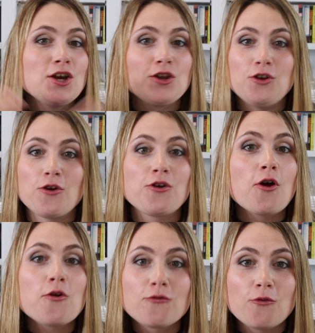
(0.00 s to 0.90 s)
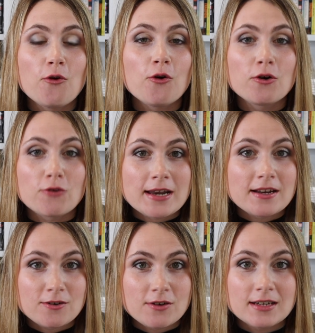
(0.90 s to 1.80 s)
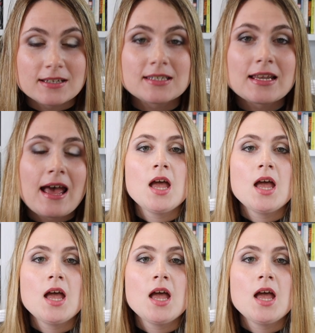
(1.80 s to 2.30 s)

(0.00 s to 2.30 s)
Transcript: you know, go for great careers.